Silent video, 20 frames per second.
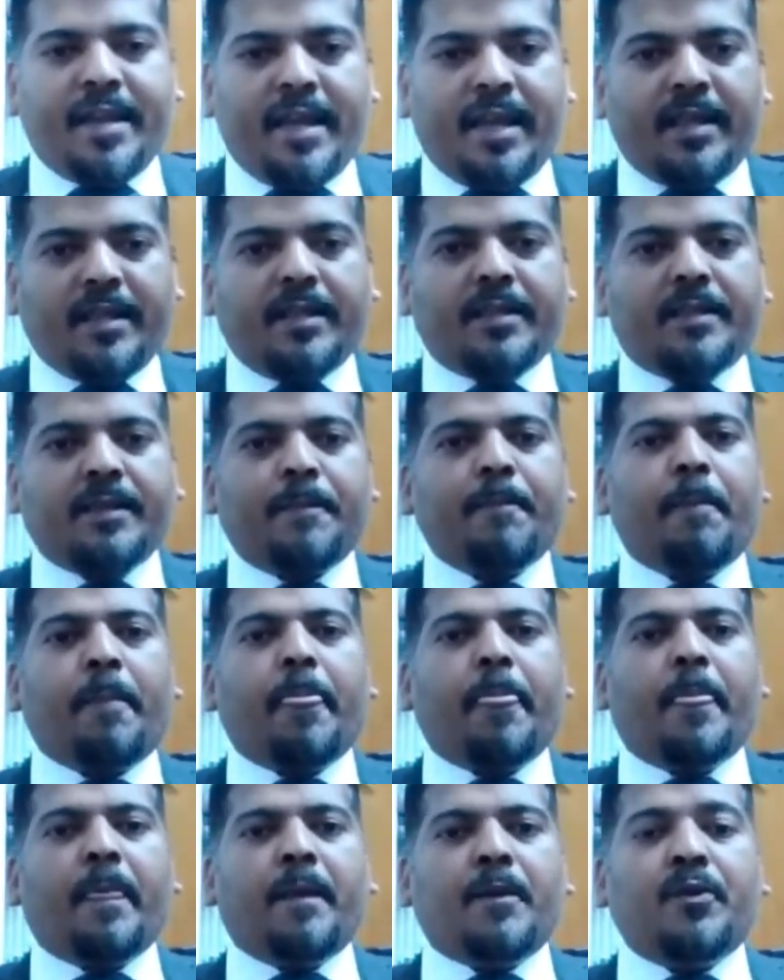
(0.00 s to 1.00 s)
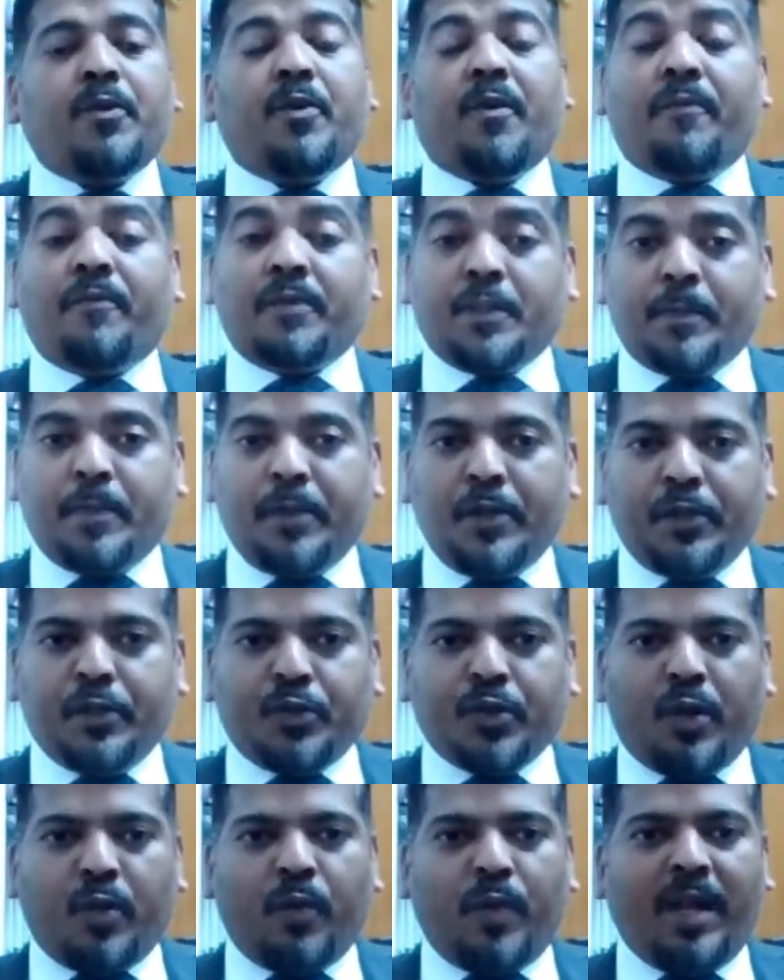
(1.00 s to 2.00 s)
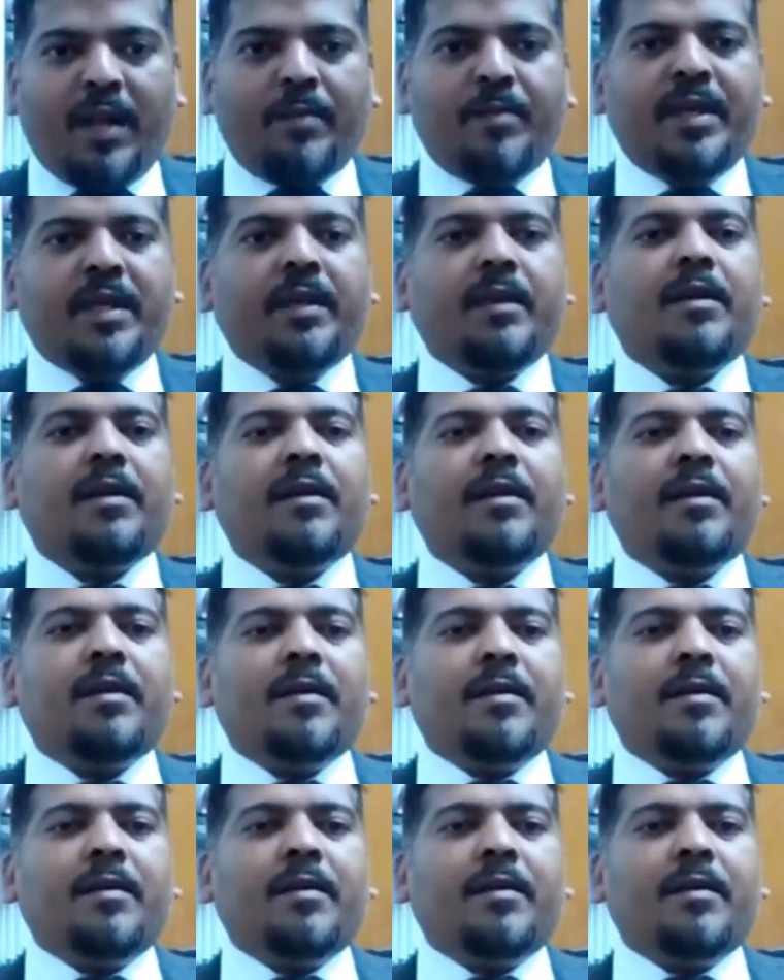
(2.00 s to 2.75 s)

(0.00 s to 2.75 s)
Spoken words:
health, your spiritual well-being.